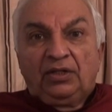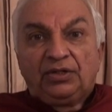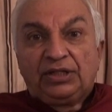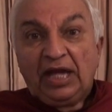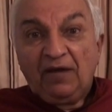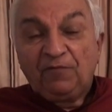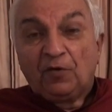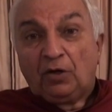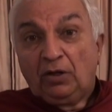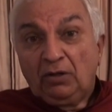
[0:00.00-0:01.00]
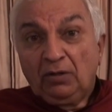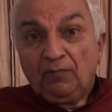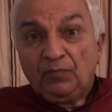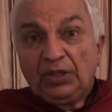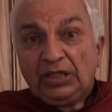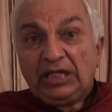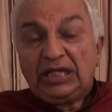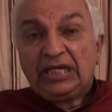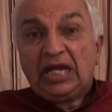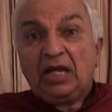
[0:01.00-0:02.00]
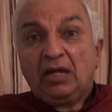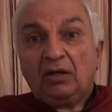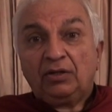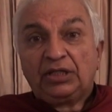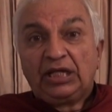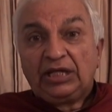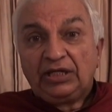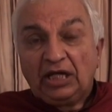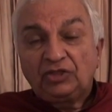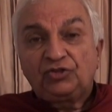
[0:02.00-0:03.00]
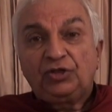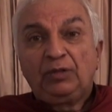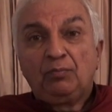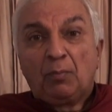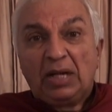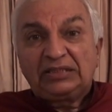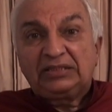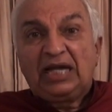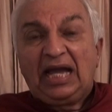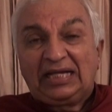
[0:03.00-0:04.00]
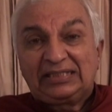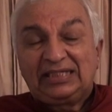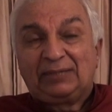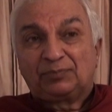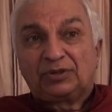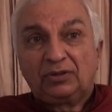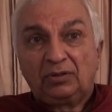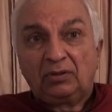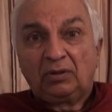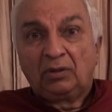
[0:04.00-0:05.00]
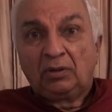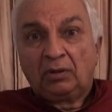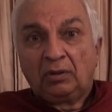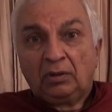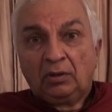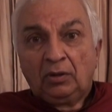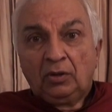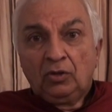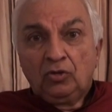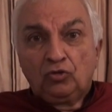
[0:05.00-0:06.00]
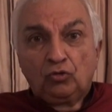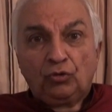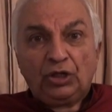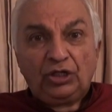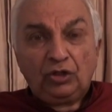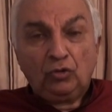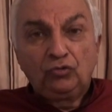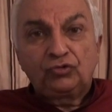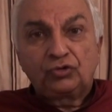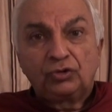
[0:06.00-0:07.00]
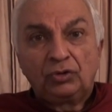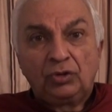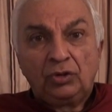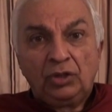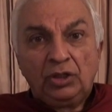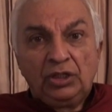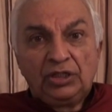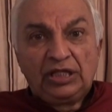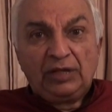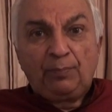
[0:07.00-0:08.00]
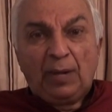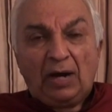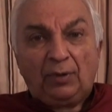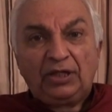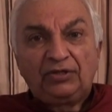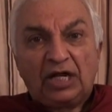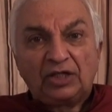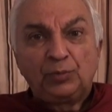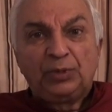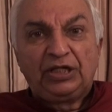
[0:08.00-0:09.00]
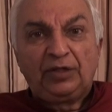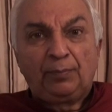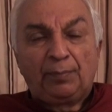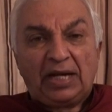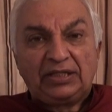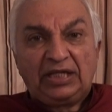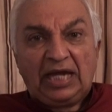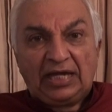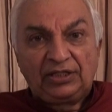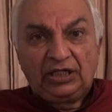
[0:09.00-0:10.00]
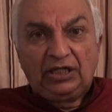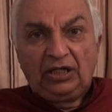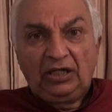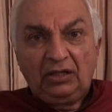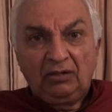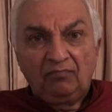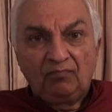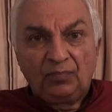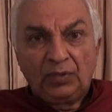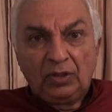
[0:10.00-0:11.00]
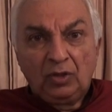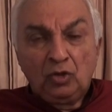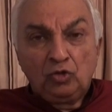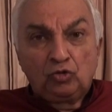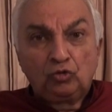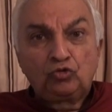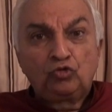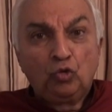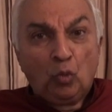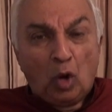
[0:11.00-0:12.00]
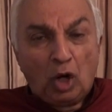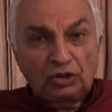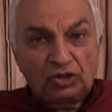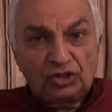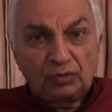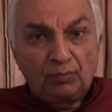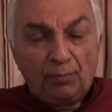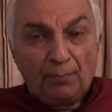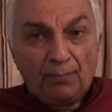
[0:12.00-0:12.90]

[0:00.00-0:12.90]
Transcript: Therefore, the industry must accept to reduce the power transmitted by the antennae to 2 watts